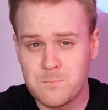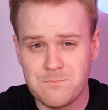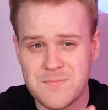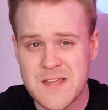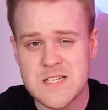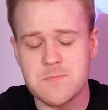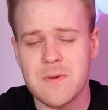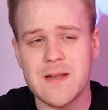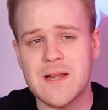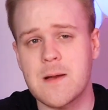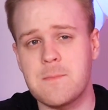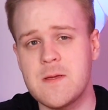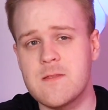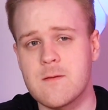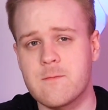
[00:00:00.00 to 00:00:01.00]
this might not
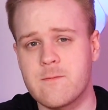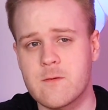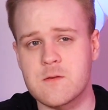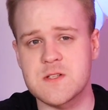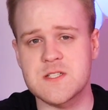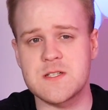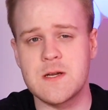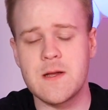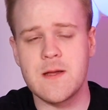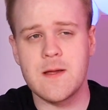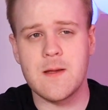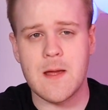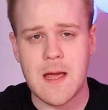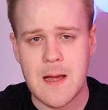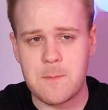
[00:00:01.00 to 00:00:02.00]
be the first
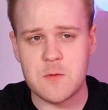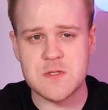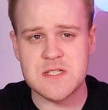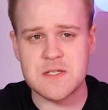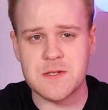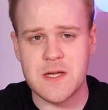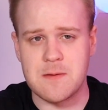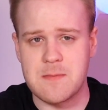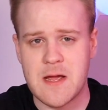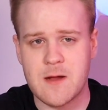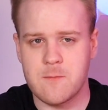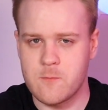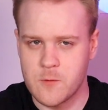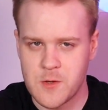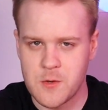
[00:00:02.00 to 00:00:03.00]
Apple Silicon Mac
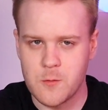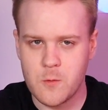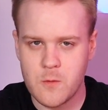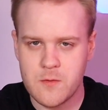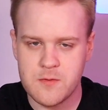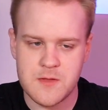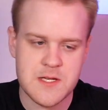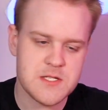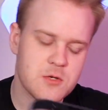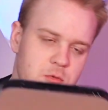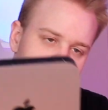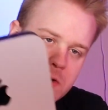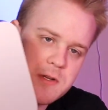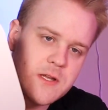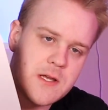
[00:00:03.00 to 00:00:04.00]
for you. These are
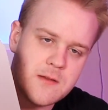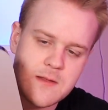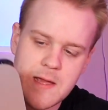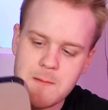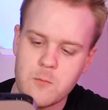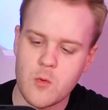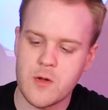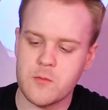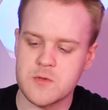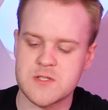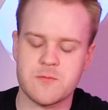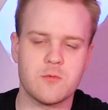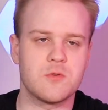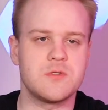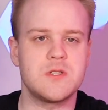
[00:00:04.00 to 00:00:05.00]
really, the M1 was
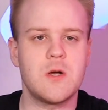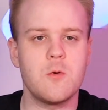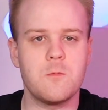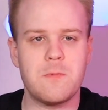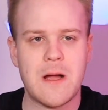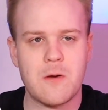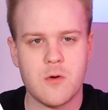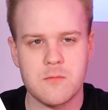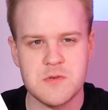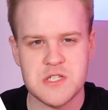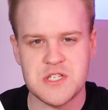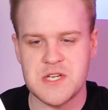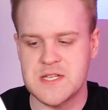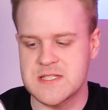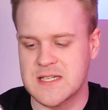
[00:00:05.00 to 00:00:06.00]
for low-powered
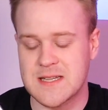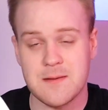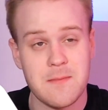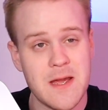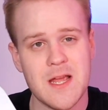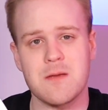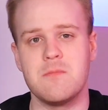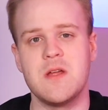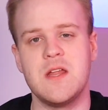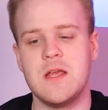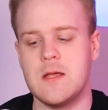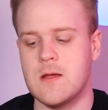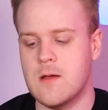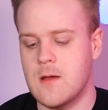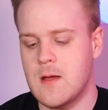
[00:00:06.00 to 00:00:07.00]
machines like the Mac
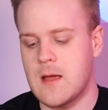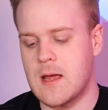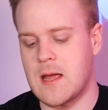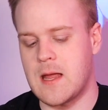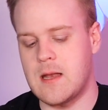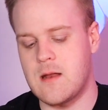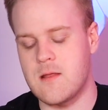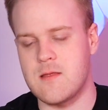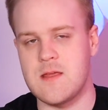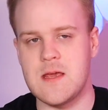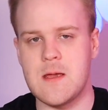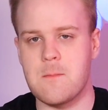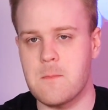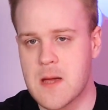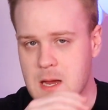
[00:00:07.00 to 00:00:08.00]
Mini and
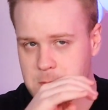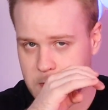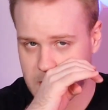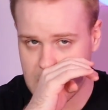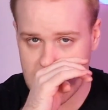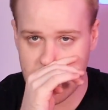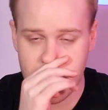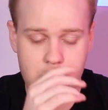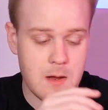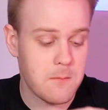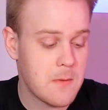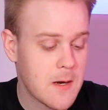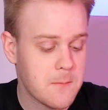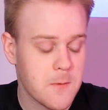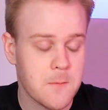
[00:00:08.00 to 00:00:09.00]
the MacBook Air and
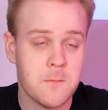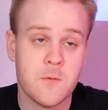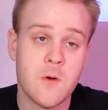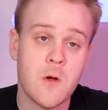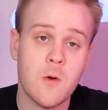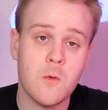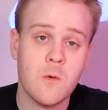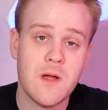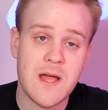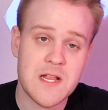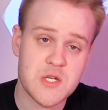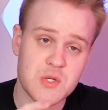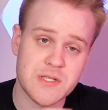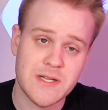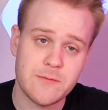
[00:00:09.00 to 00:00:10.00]
MacBook Pro
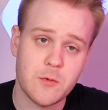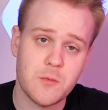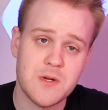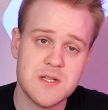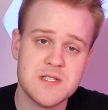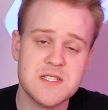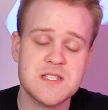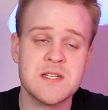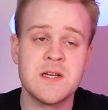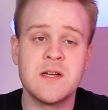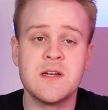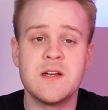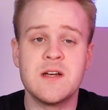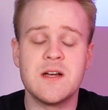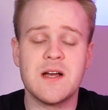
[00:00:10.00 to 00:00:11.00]
entry-level ones.
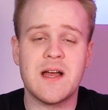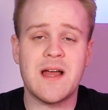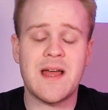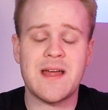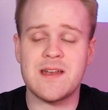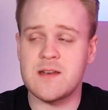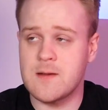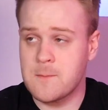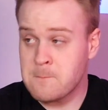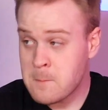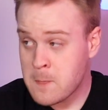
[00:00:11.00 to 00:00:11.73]
And